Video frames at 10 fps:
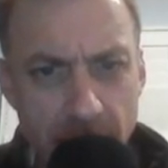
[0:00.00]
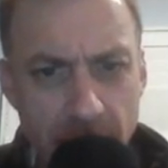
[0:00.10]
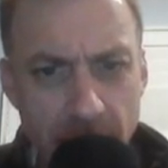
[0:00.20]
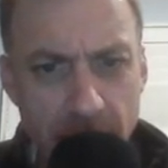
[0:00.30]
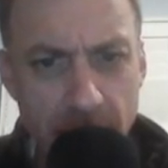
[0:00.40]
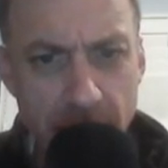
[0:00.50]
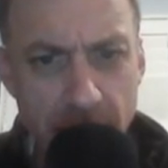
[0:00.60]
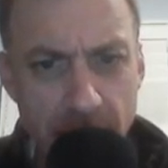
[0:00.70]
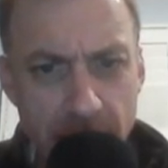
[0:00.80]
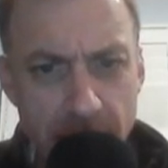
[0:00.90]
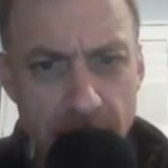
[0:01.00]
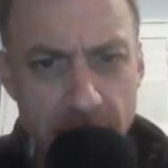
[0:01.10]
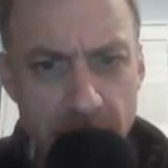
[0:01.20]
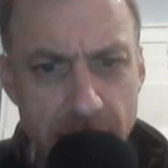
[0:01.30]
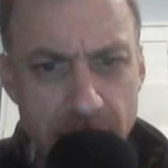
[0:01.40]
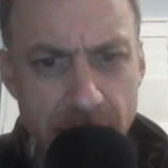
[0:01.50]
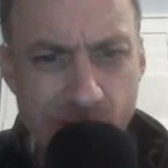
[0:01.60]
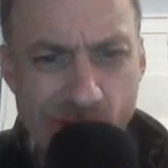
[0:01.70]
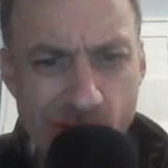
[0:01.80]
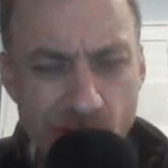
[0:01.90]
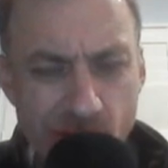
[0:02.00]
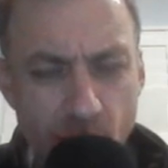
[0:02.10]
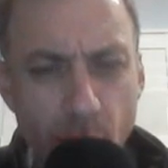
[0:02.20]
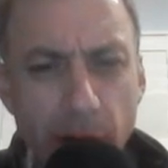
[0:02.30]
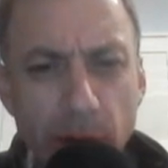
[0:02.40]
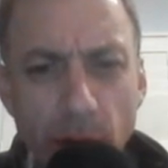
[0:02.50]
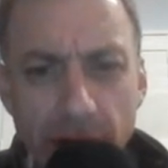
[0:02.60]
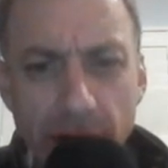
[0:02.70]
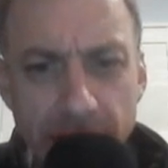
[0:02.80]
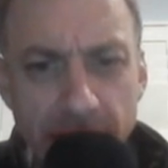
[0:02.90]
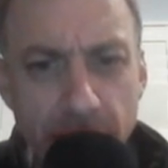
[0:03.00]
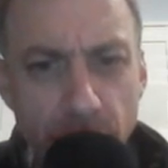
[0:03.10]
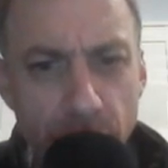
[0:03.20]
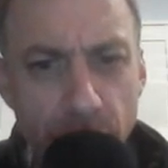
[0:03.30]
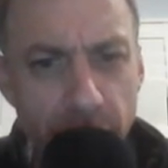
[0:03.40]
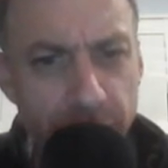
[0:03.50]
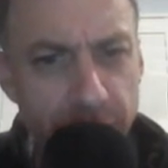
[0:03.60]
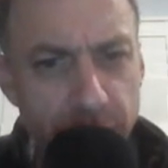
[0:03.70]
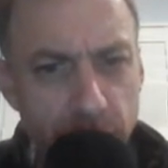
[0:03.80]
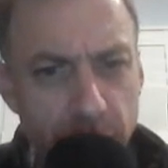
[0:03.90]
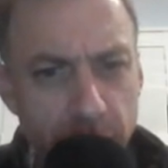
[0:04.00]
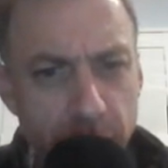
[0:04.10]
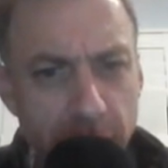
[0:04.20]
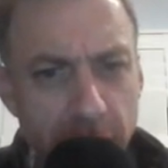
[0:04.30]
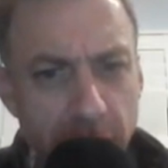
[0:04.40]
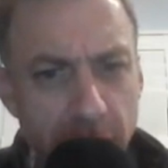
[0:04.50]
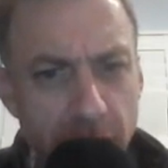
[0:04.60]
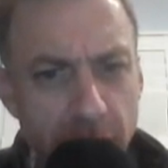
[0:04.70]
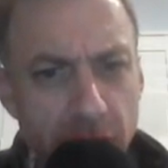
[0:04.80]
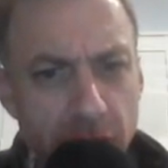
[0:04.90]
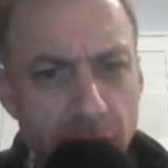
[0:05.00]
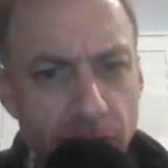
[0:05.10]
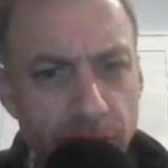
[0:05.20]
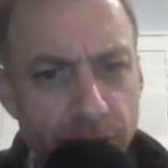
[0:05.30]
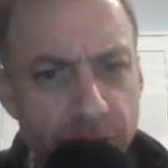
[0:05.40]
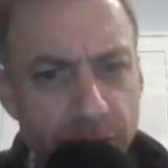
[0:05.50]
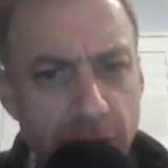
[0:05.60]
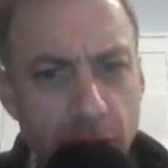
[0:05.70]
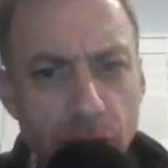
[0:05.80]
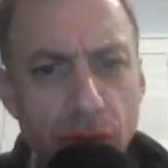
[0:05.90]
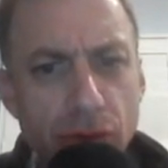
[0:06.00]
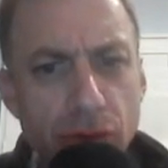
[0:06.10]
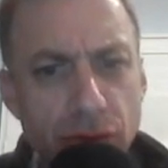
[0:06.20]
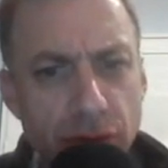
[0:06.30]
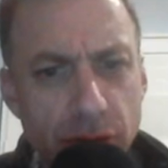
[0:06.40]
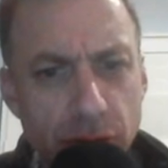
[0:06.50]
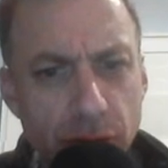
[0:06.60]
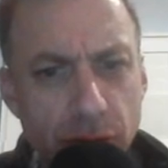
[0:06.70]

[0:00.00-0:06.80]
and one way to get rid of it would be Utu